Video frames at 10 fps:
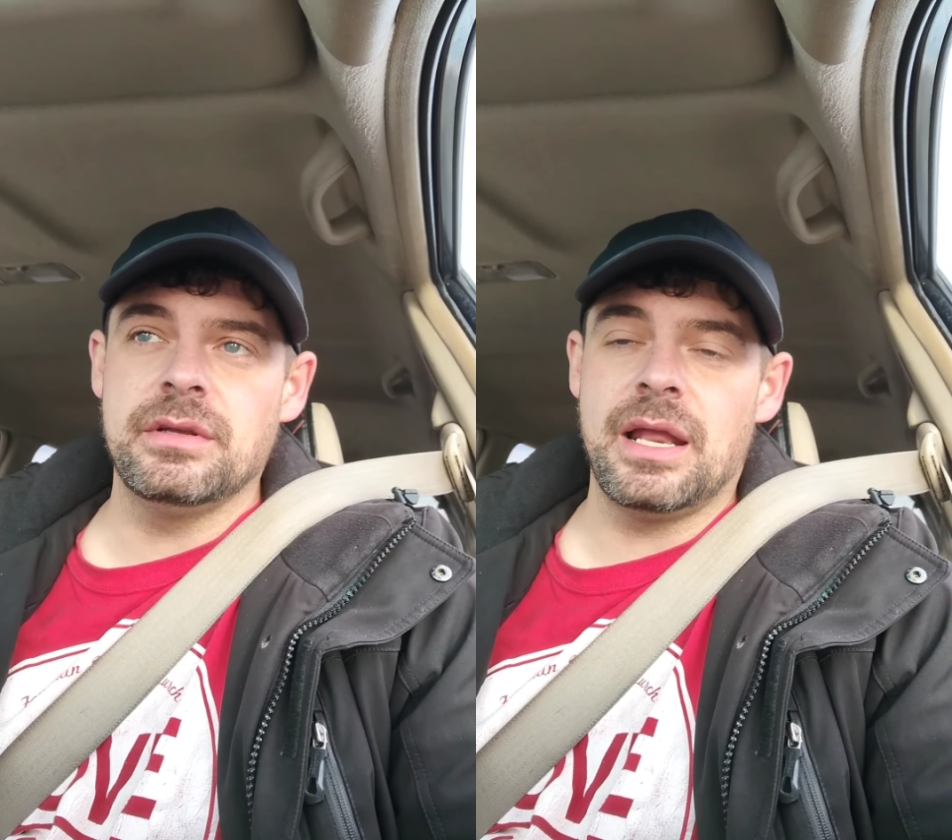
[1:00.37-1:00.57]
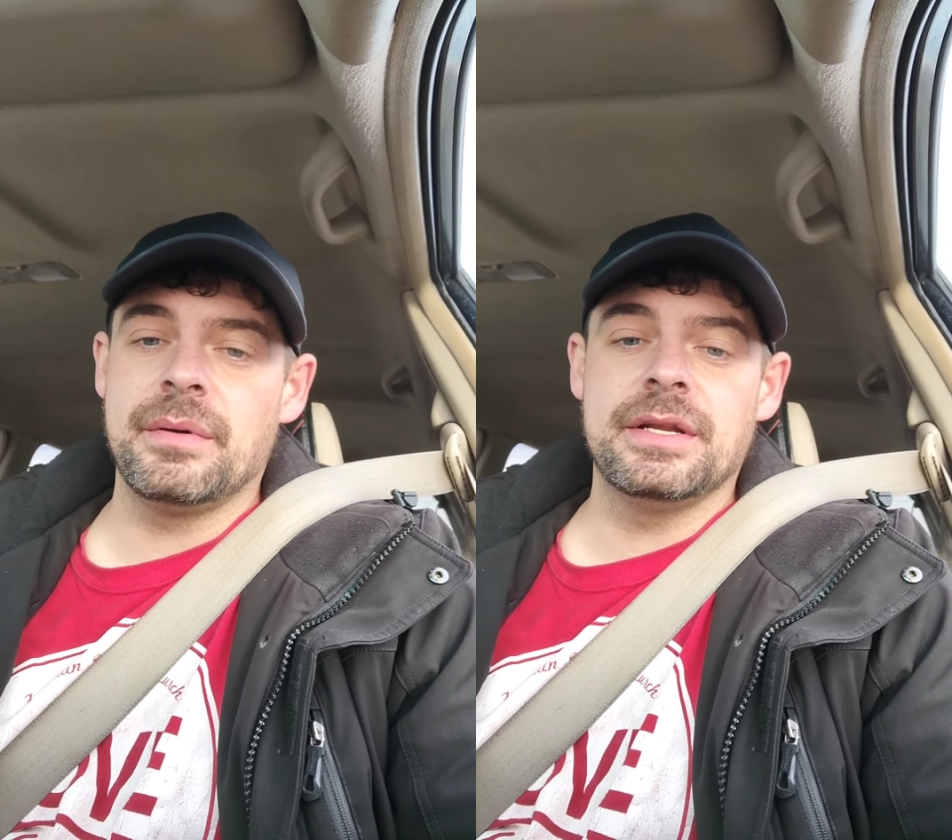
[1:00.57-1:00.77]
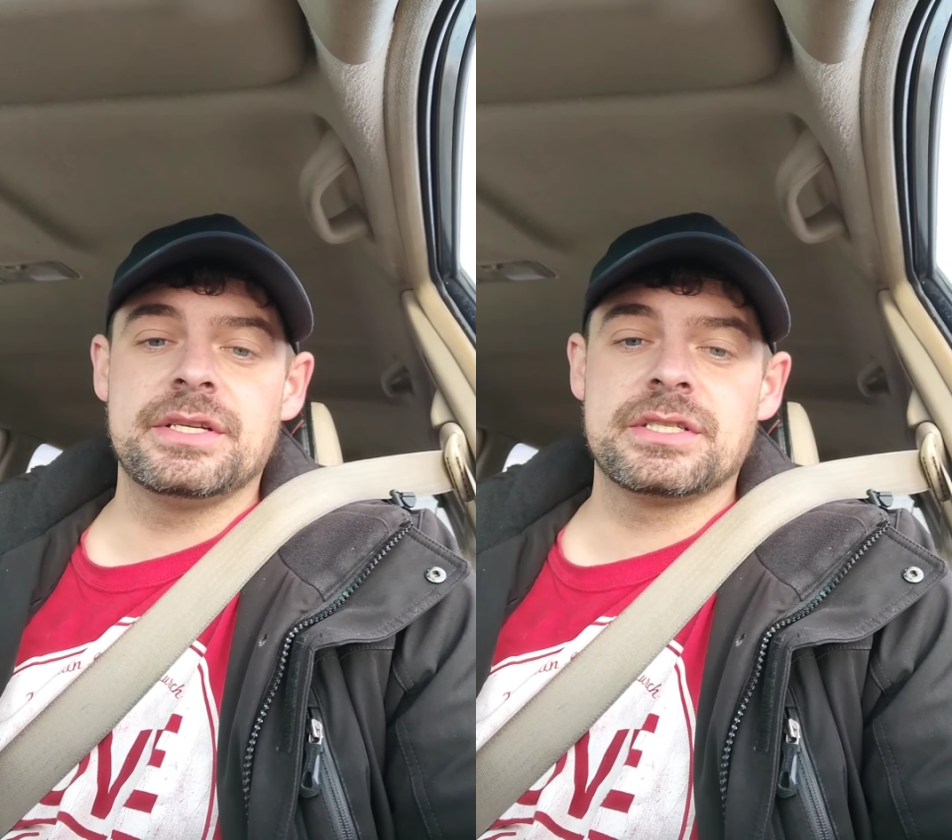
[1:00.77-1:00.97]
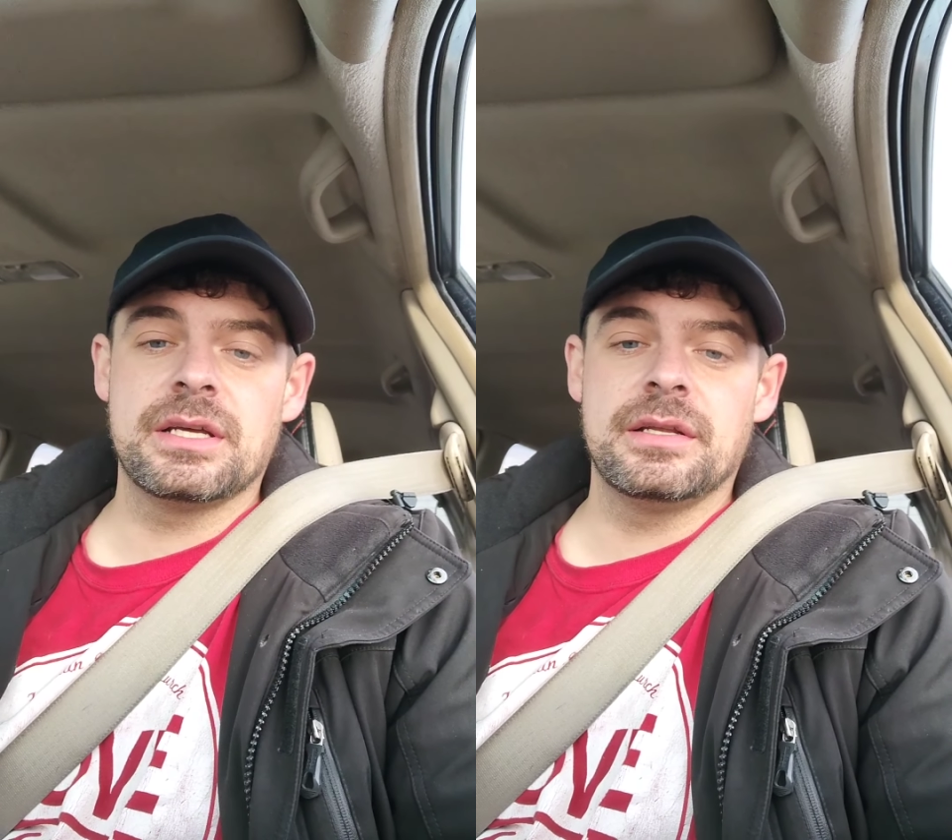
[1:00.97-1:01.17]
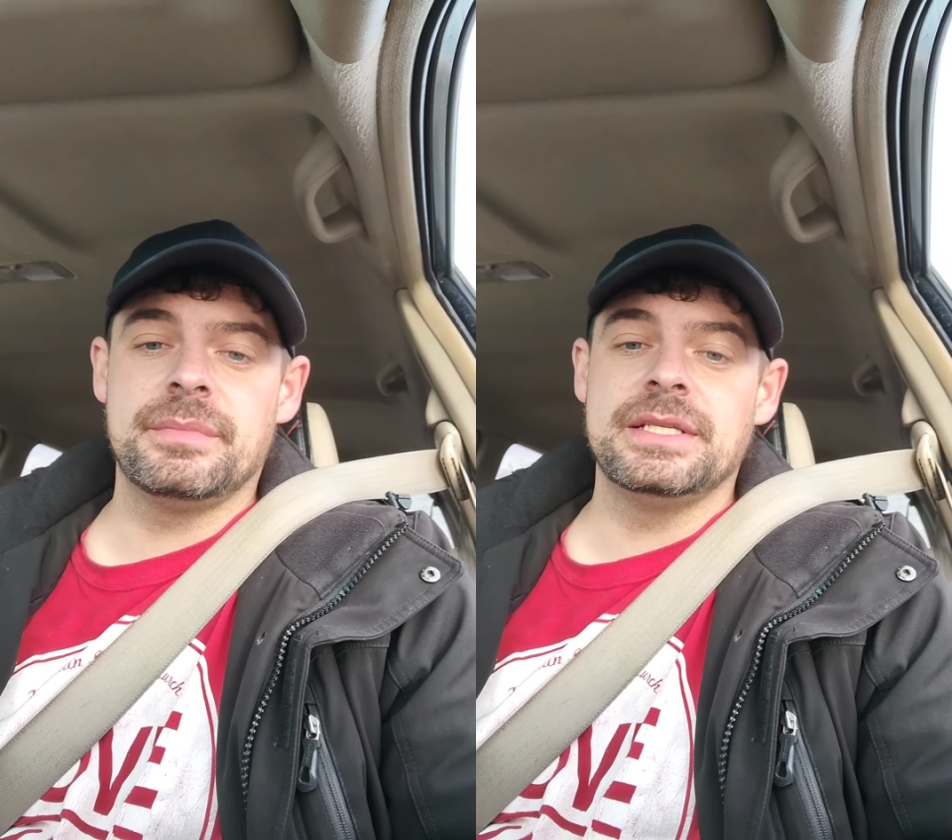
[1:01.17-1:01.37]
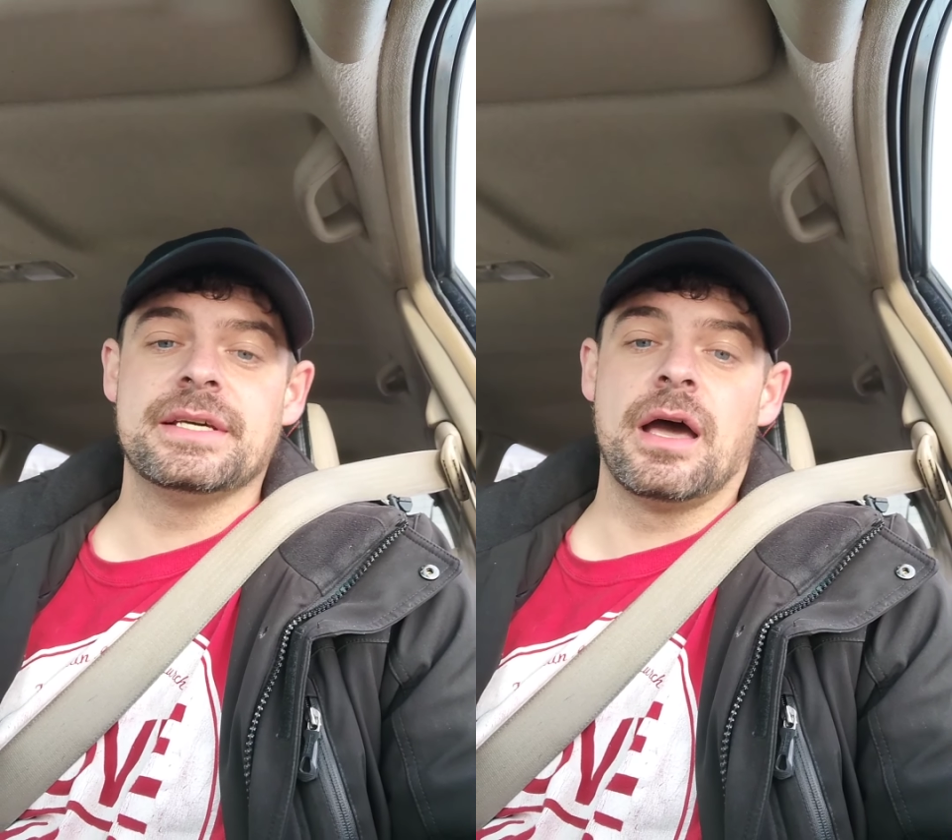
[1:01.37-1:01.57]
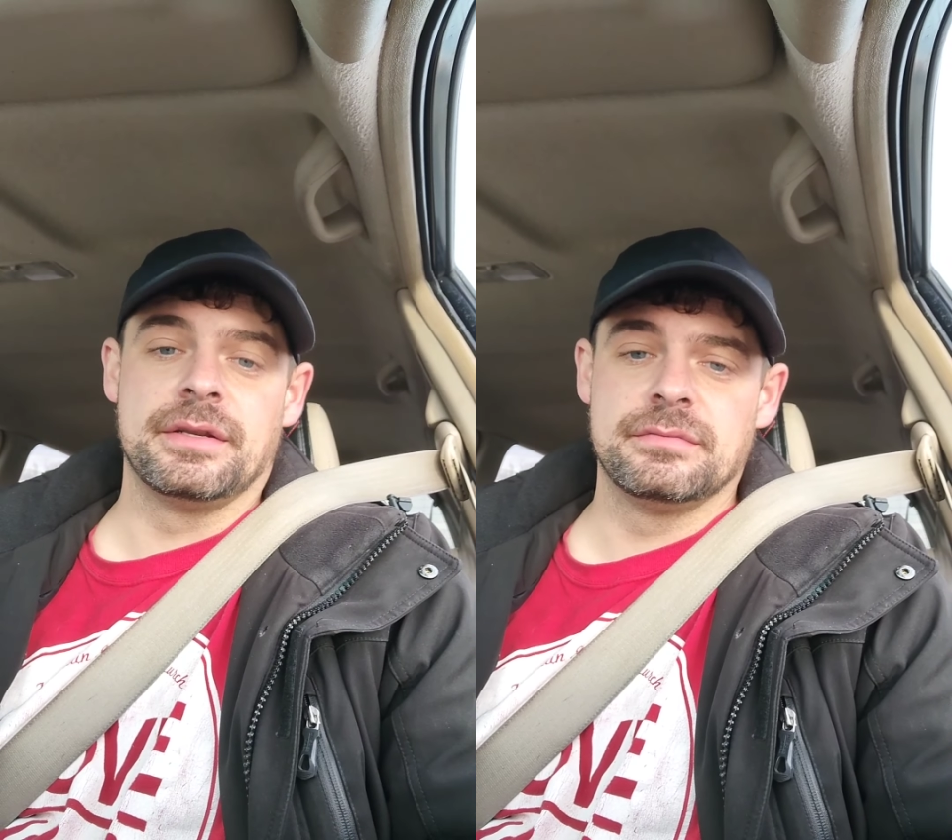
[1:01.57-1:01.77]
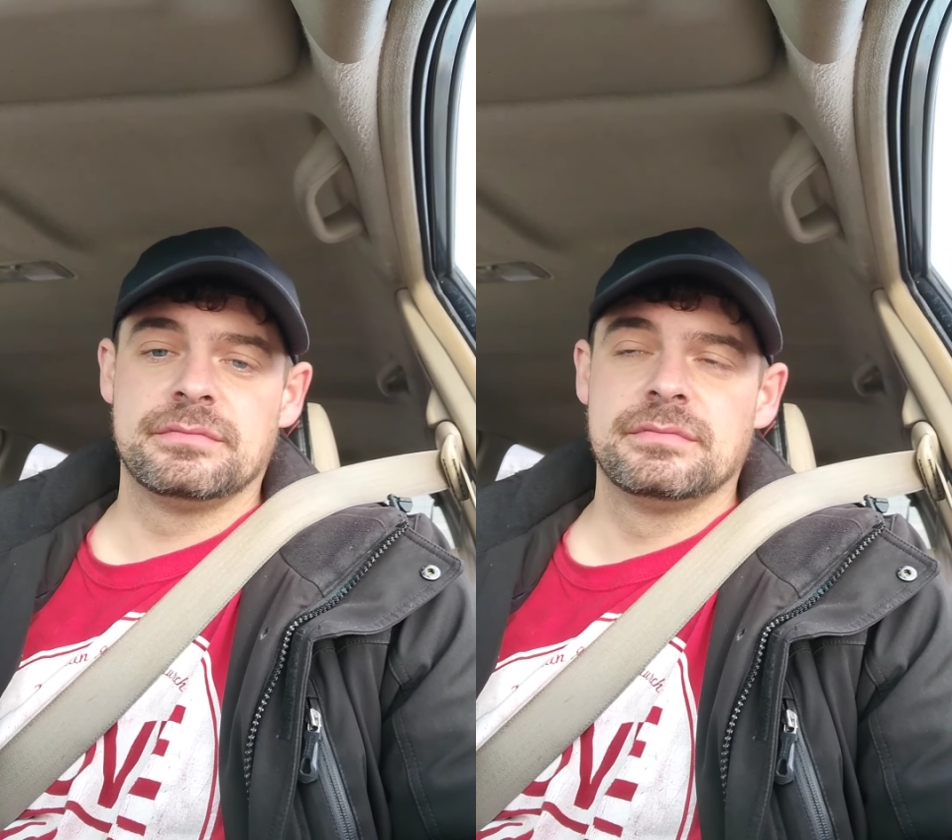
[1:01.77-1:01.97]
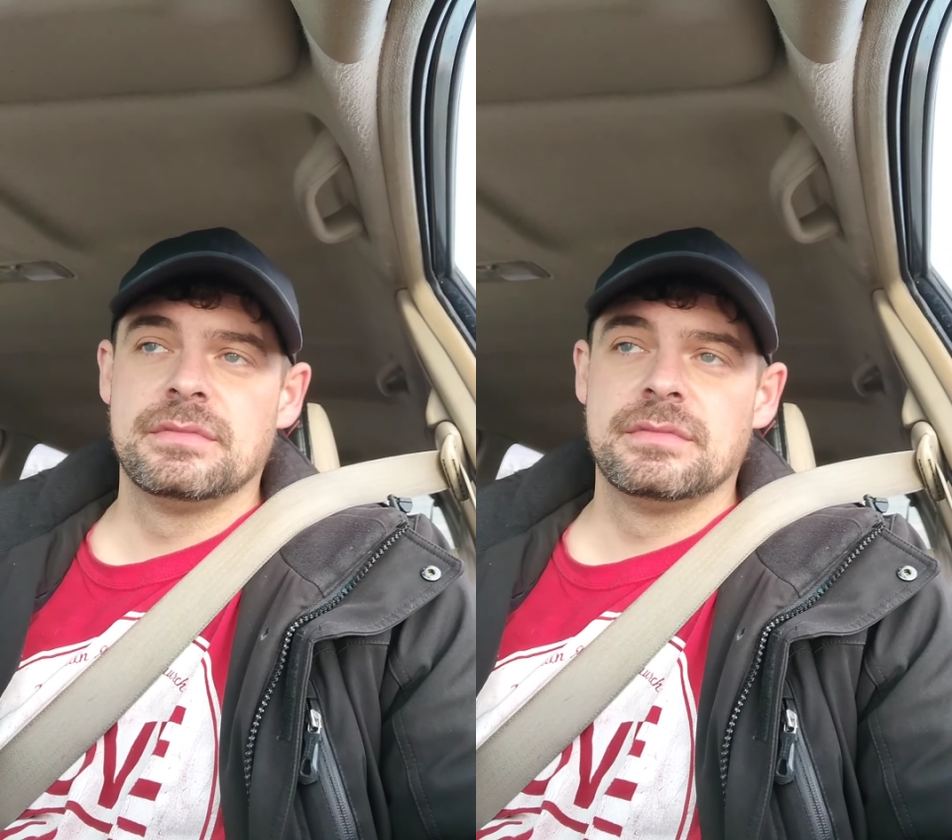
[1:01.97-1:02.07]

and I'm just going to be done.